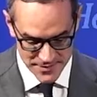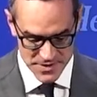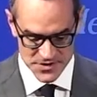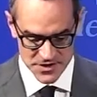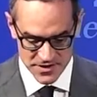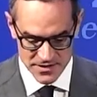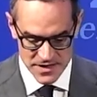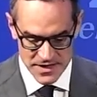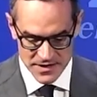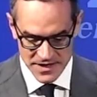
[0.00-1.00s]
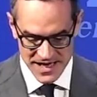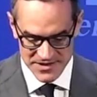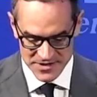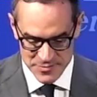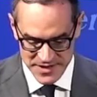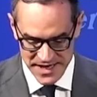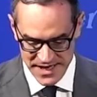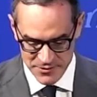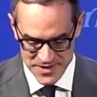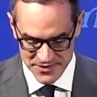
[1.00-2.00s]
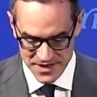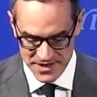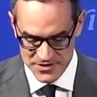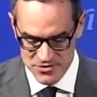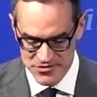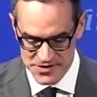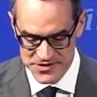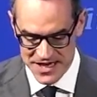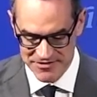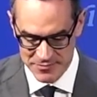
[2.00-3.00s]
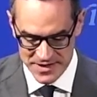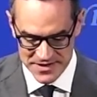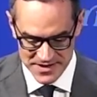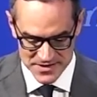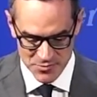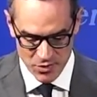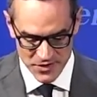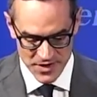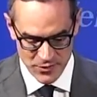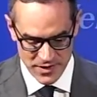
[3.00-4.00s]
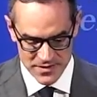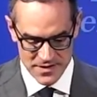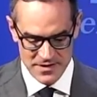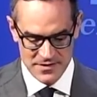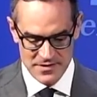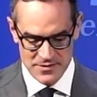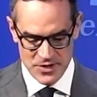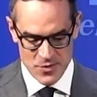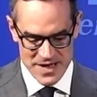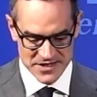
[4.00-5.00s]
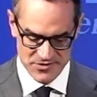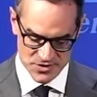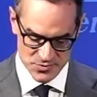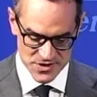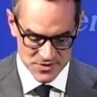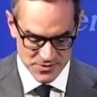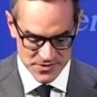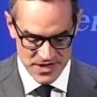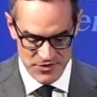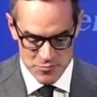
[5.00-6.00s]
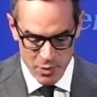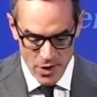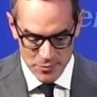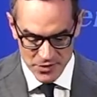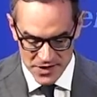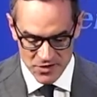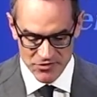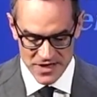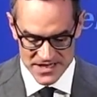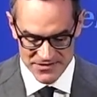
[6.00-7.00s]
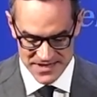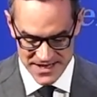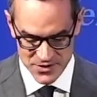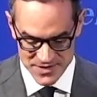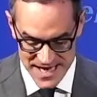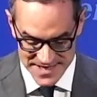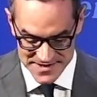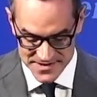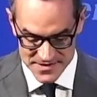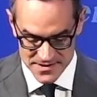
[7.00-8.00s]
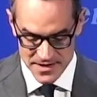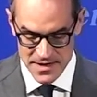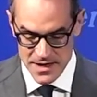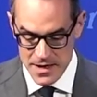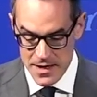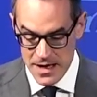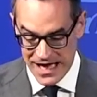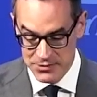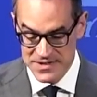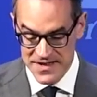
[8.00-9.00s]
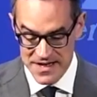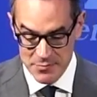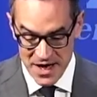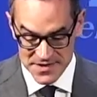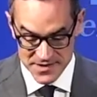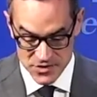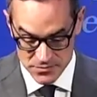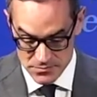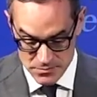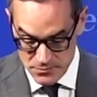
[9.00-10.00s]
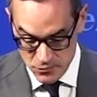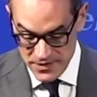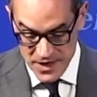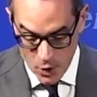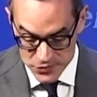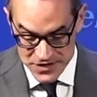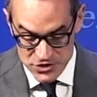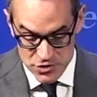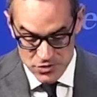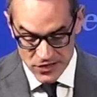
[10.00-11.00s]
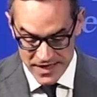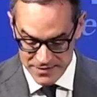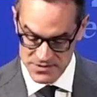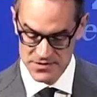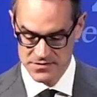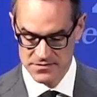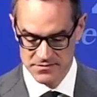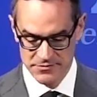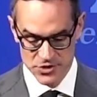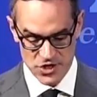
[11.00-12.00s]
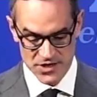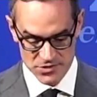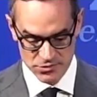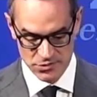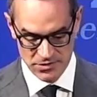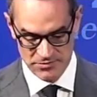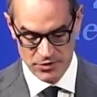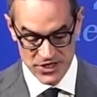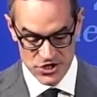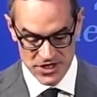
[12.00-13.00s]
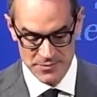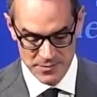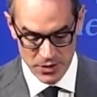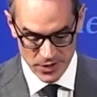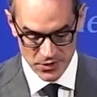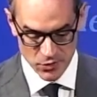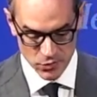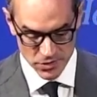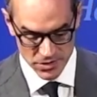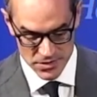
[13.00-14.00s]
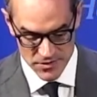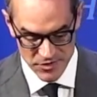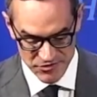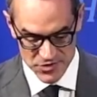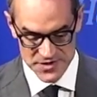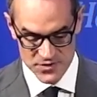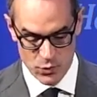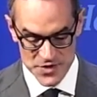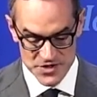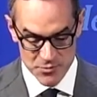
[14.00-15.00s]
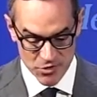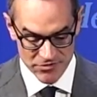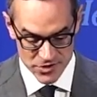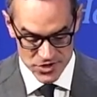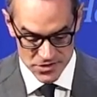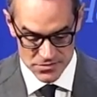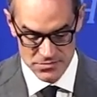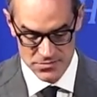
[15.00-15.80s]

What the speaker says: I'm going to start kind of at the beginning without getting too philosophic, but I think it's important that we go back to first principle. If you boil political philosophy down to its essence, I would say that it posits really only two claims for just rule, for legitimate political rule. The first is wisdom or virtue,